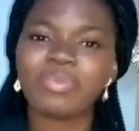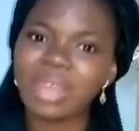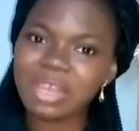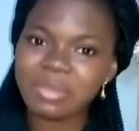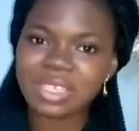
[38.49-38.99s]

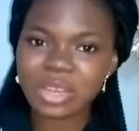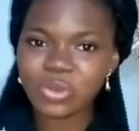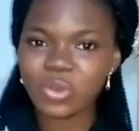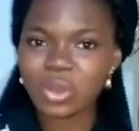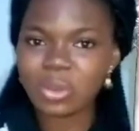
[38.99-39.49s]
My name is
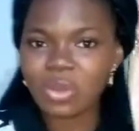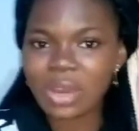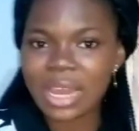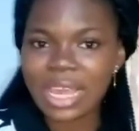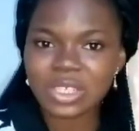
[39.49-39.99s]

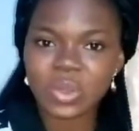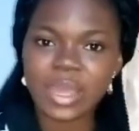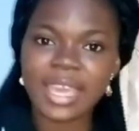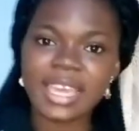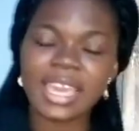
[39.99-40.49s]

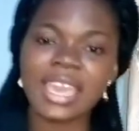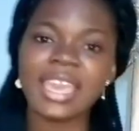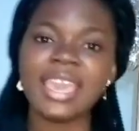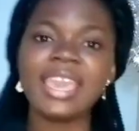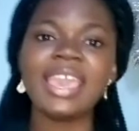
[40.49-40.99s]
aanuoluwasayomi,
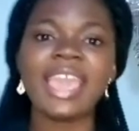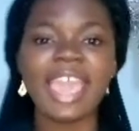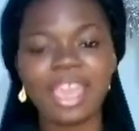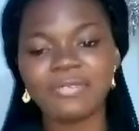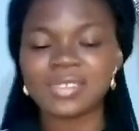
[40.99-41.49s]
aka
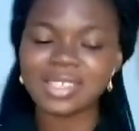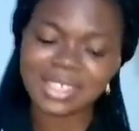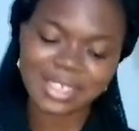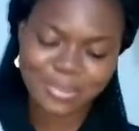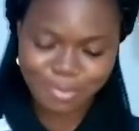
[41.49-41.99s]

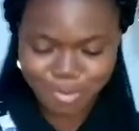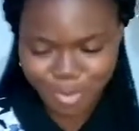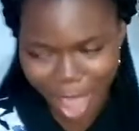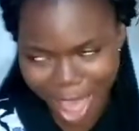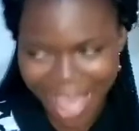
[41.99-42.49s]
FC
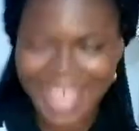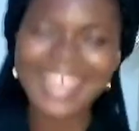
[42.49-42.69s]
Bar.